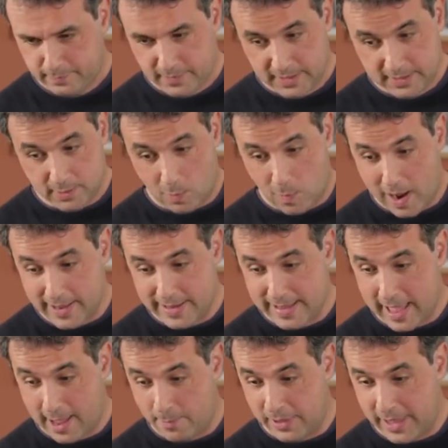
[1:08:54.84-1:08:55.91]
So why
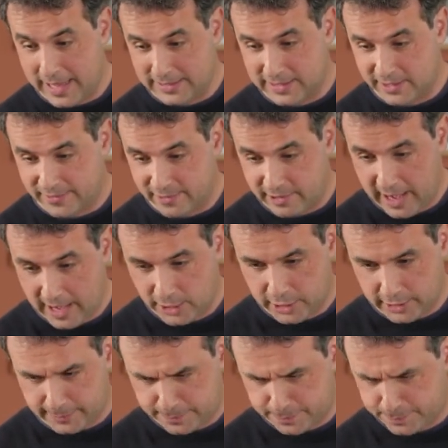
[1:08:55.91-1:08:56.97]
did I play this
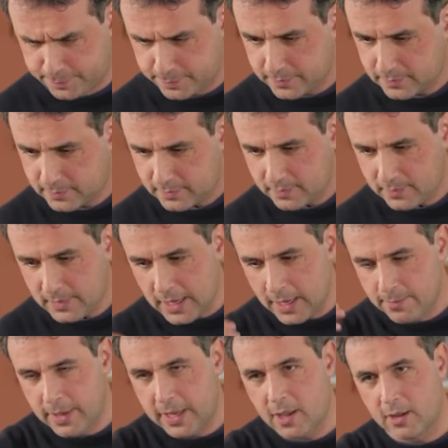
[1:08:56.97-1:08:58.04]
variation?
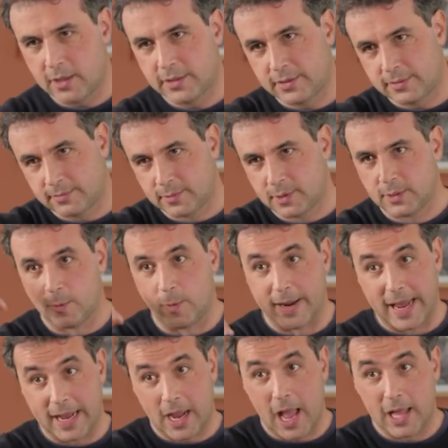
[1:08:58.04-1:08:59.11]
Because
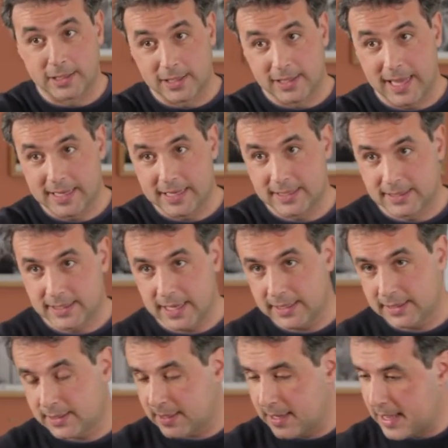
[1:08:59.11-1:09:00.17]
when I calculated
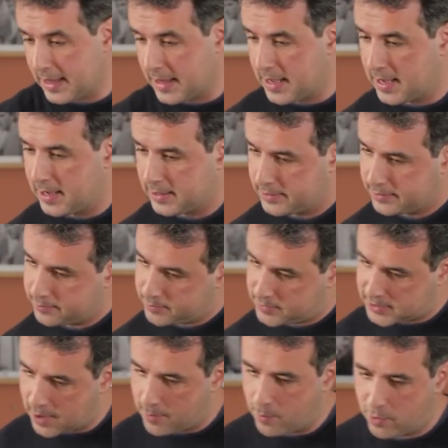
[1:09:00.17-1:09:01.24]
this in
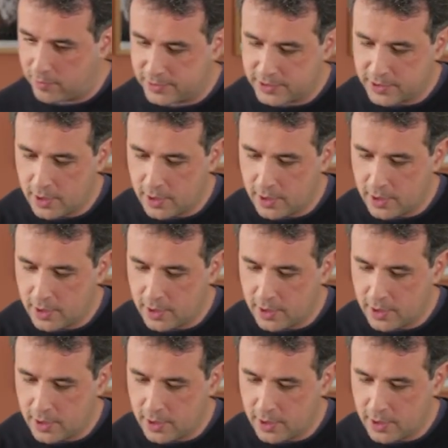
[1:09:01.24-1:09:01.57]
some moves